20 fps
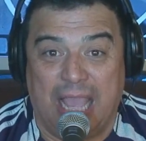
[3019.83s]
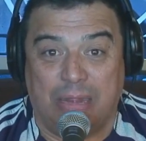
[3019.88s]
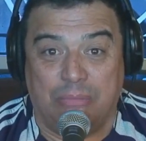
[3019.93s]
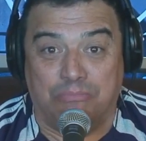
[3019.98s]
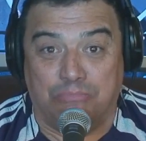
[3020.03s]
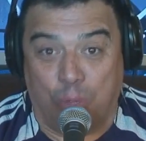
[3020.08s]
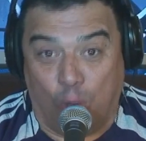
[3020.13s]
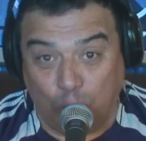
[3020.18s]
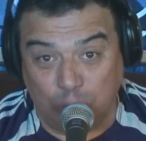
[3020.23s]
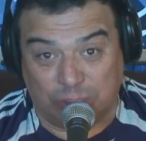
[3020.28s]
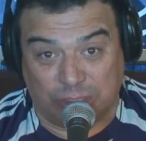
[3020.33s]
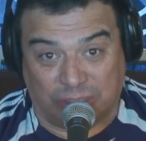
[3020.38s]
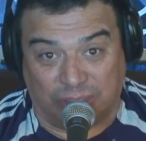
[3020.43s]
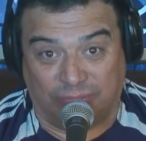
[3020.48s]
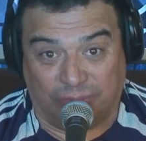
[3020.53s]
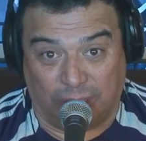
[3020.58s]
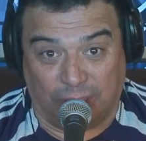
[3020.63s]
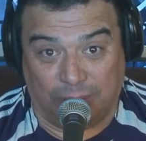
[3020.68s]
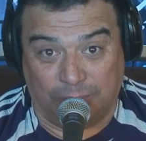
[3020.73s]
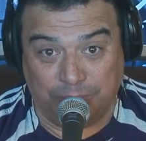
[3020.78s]
And
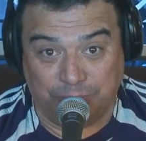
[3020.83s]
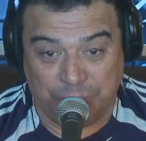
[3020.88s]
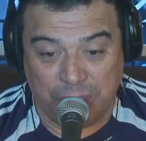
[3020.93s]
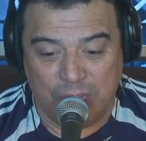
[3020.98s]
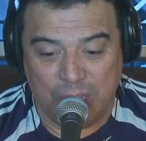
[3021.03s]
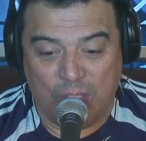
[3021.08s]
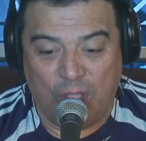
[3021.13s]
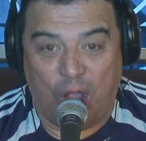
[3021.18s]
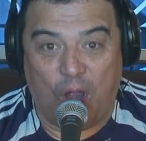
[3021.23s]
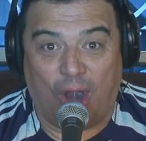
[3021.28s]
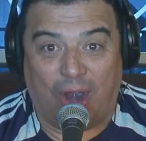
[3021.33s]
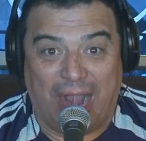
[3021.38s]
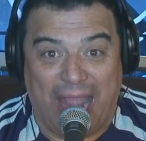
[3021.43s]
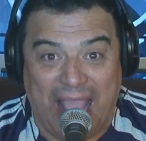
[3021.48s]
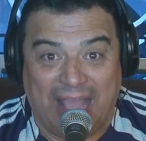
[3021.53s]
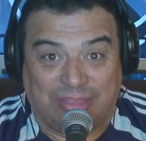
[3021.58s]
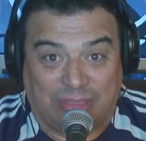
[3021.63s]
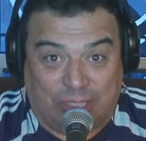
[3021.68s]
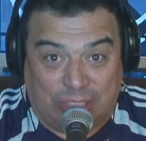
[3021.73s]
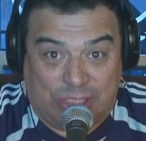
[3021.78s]
most of them
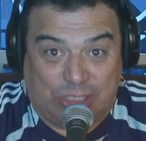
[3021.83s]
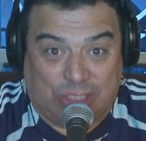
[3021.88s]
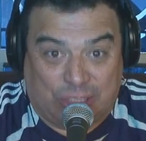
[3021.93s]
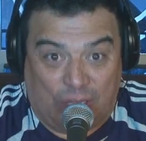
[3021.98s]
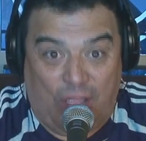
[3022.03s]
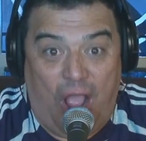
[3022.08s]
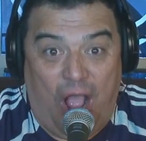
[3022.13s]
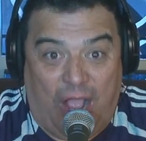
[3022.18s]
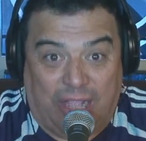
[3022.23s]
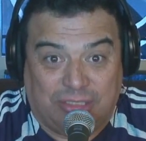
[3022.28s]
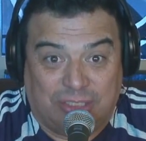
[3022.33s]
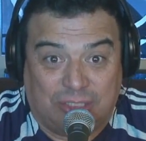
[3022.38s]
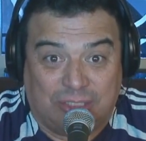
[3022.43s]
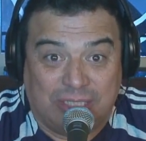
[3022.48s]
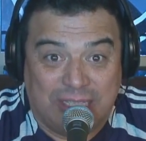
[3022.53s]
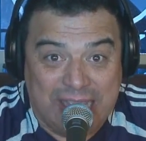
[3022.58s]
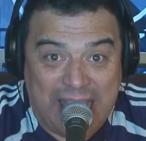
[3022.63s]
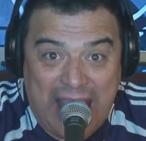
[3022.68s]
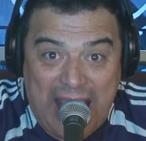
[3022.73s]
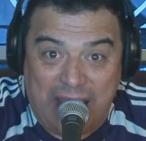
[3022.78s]
are at the
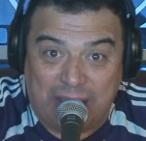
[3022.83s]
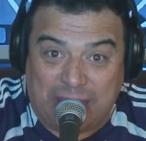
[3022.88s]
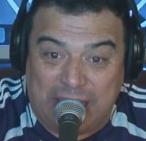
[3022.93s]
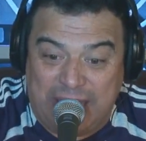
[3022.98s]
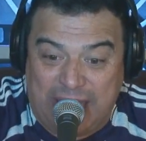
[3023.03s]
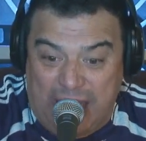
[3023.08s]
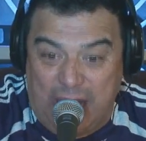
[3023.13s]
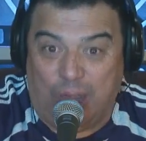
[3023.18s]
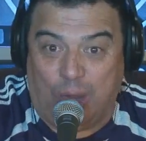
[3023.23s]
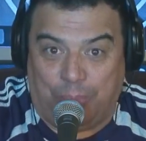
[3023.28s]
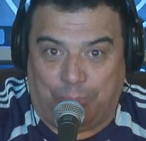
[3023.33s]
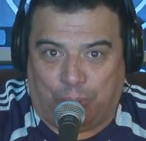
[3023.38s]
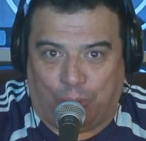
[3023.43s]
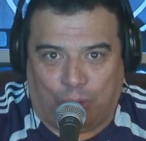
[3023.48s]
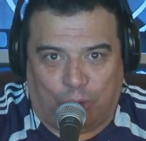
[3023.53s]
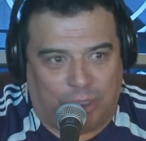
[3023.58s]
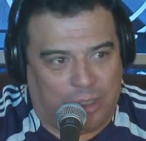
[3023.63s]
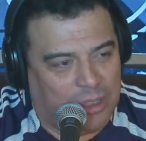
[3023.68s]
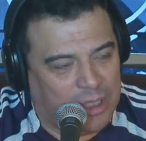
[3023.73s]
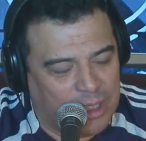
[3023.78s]
slots at the
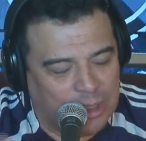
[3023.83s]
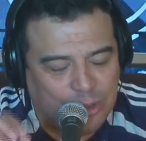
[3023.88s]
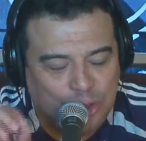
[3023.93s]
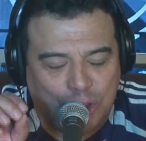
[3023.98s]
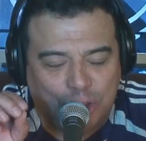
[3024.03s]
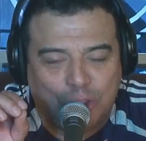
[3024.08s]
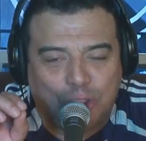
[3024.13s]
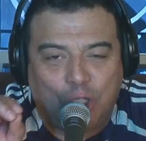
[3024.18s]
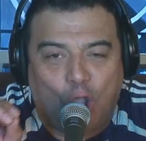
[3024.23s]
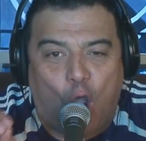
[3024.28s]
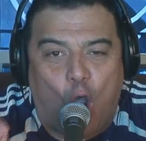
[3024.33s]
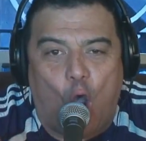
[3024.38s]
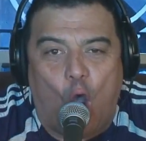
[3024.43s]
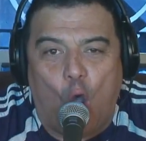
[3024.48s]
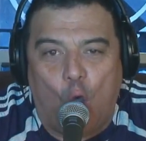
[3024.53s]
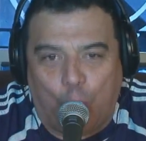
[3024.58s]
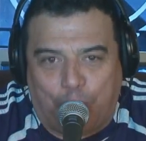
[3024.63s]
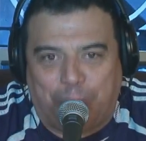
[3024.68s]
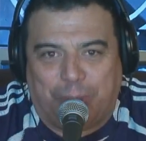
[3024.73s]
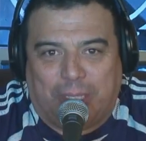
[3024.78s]
airport just
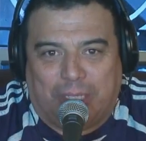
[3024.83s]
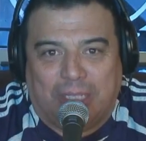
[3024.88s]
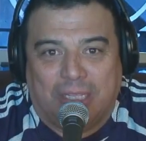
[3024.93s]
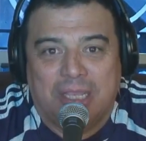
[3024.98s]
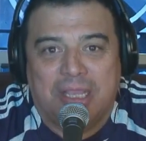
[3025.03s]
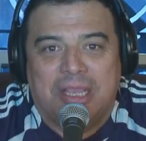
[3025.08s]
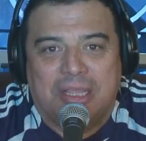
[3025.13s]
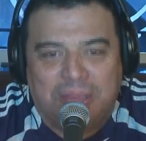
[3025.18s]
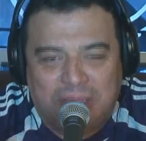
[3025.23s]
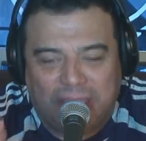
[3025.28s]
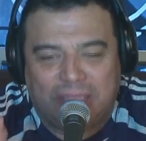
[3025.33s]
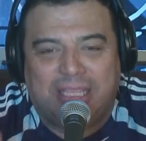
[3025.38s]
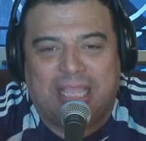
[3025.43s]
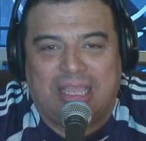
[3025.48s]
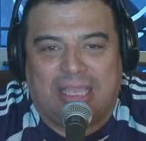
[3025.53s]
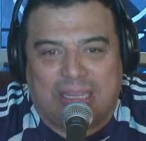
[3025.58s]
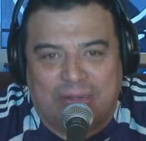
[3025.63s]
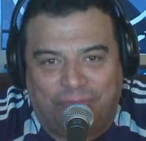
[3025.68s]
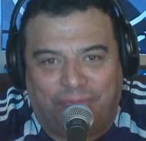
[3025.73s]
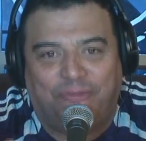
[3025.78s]
hoping
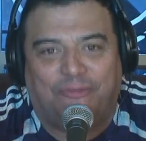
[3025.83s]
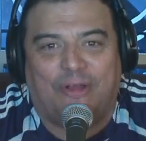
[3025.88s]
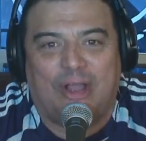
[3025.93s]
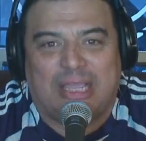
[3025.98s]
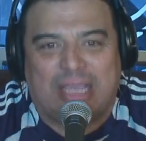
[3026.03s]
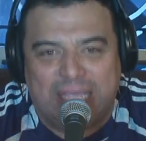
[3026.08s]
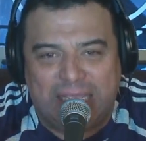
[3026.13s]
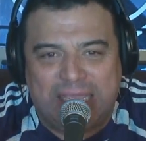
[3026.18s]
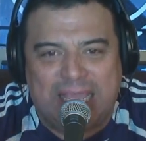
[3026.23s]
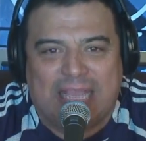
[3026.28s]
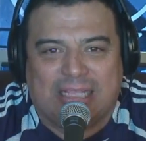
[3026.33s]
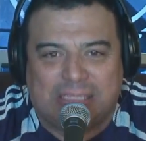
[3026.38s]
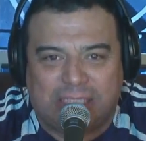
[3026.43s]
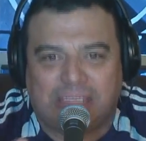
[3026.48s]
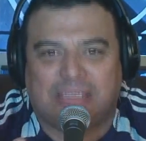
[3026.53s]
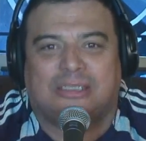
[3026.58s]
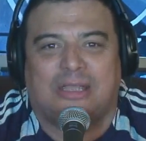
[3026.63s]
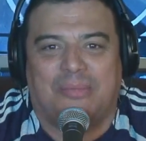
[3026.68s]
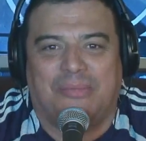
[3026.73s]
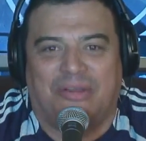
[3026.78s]
that they can fucking
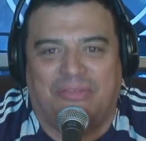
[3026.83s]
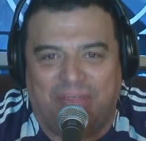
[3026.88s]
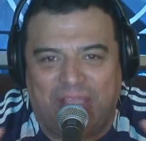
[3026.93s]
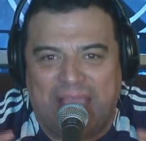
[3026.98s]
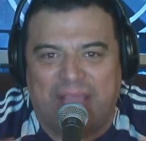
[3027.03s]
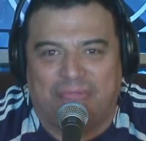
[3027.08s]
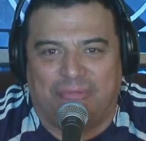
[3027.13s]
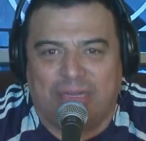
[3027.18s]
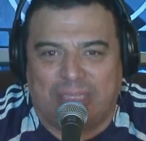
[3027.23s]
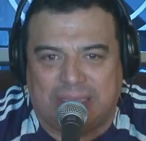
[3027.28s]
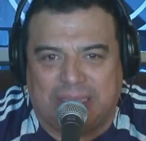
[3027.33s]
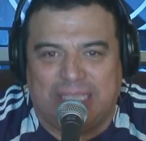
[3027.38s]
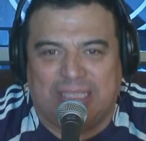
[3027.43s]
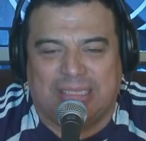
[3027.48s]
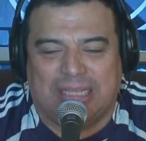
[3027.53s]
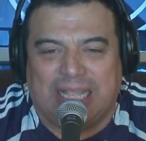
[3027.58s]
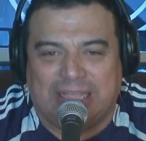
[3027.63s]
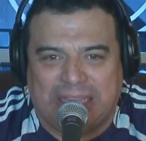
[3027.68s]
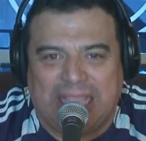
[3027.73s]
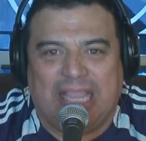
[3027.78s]
get some of
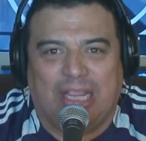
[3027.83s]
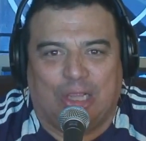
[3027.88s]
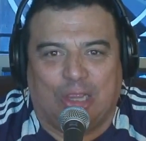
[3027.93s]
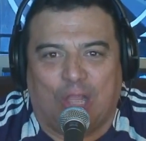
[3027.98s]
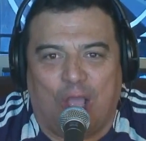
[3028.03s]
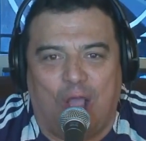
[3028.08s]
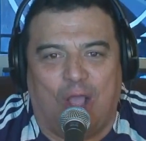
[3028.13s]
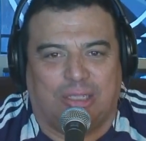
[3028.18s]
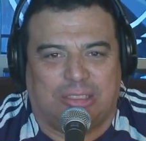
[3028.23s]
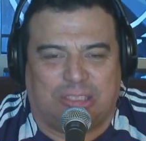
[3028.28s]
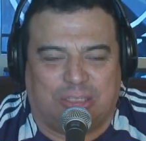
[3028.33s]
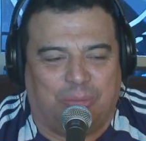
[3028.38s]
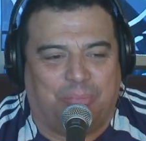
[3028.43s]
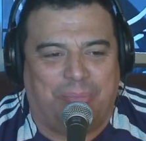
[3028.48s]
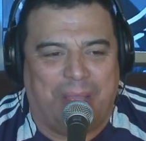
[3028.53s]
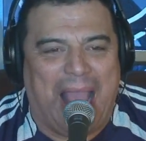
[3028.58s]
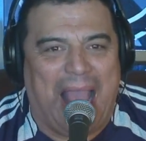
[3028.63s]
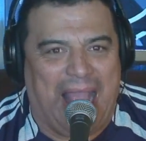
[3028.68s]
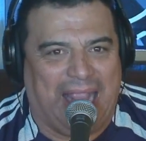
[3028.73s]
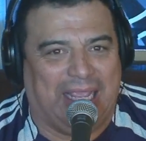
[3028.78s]
everything that they
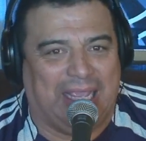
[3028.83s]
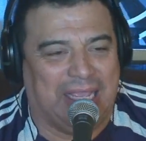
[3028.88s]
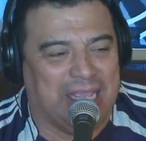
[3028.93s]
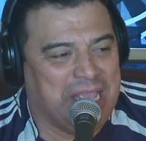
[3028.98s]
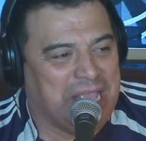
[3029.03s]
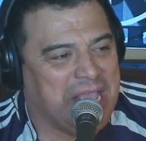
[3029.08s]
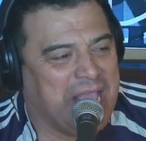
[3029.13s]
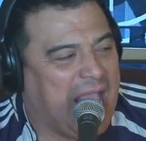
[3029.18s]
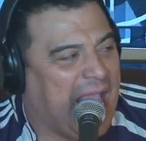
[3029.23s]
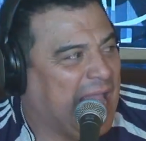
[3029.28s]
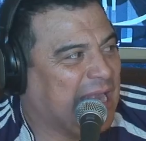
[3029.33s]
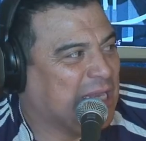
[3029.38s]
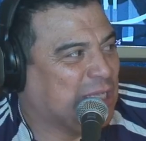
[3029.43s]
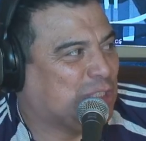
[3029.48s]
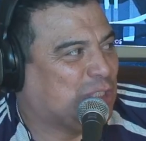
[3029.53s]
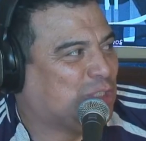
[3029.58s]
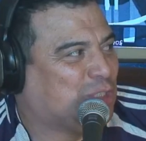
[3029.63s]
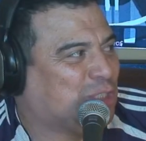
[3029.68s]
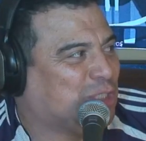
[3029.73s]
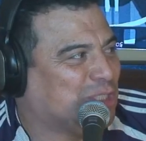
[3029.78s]
lost back.
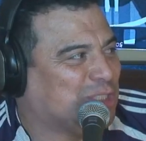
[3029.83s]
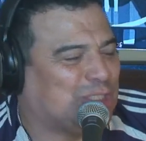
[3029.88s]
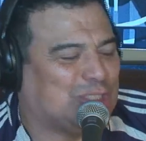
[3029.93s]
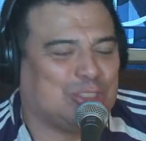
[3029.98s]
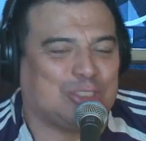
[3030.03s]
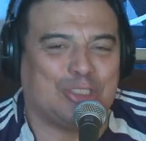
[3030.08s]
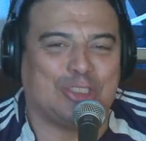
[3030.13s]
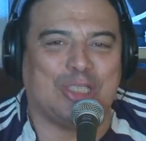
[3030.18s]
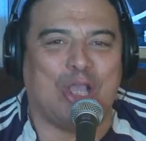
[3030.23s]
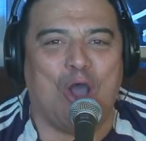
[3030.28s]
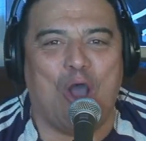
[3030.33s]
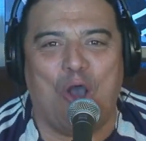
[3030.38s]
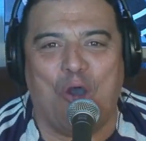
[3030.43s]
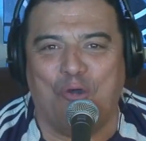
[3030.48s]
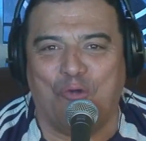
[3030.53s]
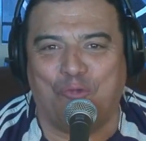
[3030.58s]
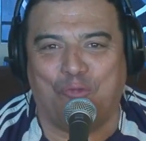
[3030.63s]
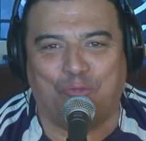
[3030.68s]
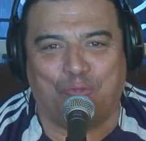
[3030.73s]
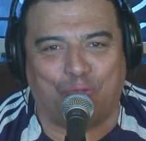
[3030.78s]
And it's just
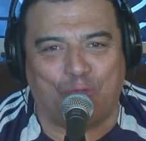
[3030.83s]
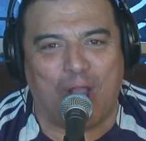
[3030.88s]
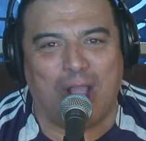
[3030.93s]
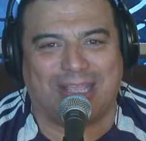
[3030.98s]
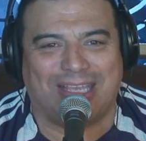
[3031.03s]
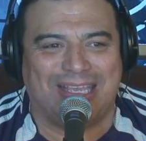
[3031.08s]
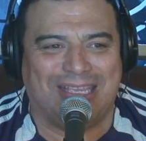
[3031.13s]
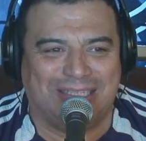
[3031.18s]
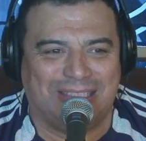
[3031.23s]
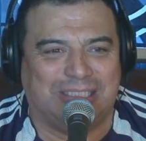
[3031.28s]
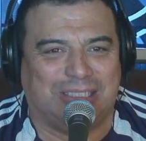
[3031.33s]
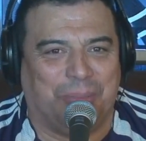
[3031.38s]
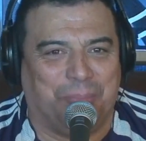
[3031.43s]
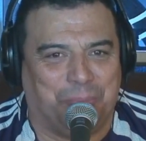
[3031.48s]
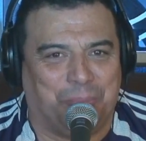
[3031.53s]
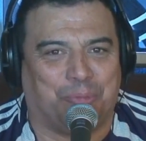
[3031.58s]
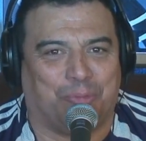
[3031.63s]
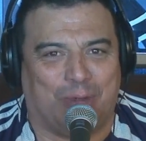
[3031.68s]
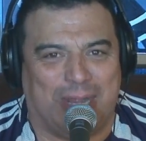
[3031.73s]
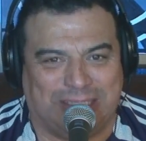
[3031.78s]
so fucking
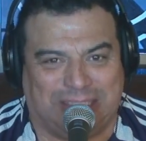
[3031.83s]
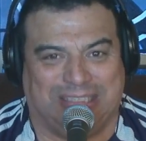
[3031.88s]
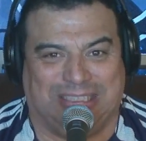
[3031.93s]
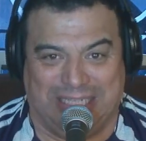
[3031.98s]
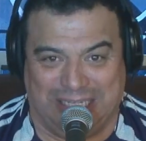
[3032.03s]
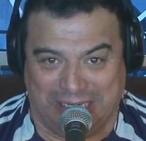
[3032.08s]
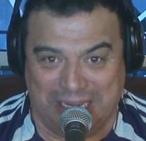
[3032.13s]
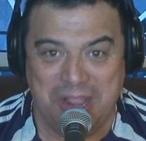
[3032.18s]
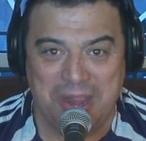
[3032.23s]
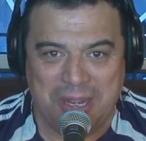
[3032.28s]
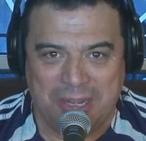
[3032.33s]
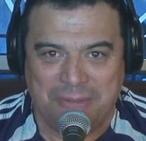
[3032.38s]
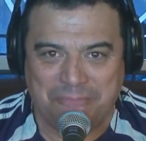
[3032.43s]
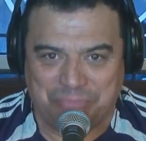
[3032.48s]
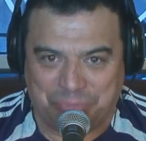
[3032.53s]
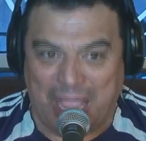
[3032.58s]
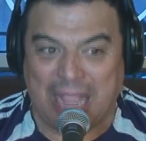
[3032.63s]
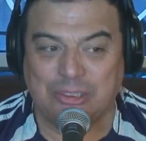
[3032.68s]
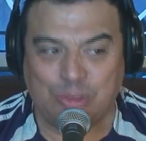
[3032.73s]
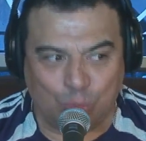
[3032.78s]
depressing.
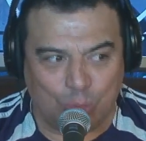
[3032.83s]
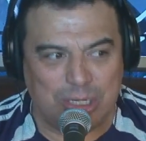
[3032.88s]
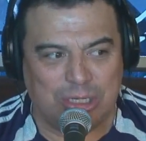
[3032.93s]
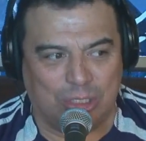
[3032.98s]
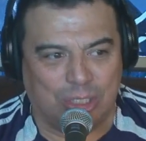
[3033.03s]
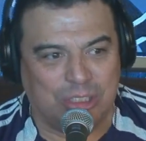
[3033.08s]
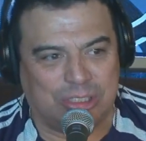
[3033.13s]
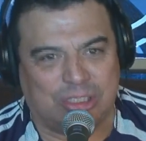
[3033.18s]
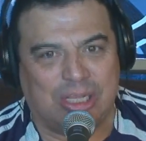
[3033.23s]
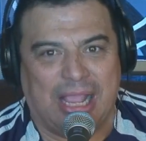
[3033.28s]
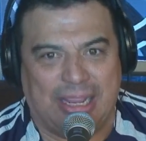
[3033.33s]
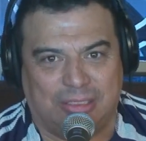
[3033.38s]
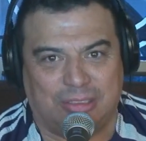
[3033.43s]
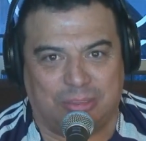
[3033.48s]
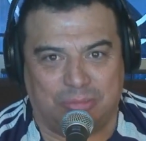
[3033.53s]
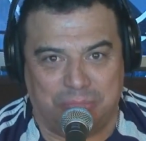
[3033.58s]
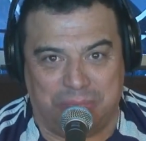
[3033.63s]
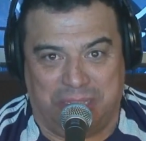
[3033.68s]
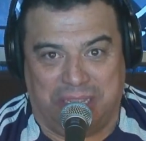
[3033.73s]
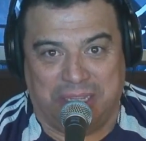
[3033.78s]
That's what it looks
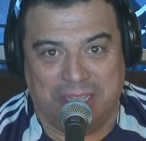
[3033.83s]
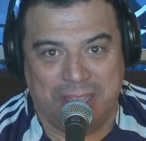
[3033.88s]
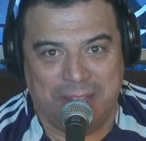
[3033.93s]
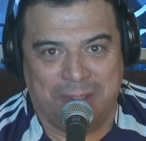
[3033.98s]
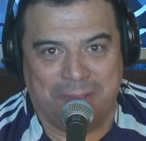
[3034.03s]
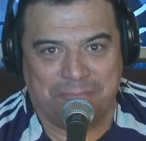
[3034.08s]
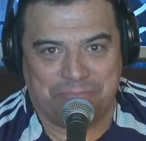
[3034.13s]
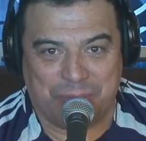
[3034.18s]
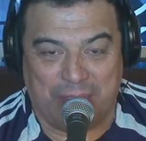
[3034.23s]
like to me.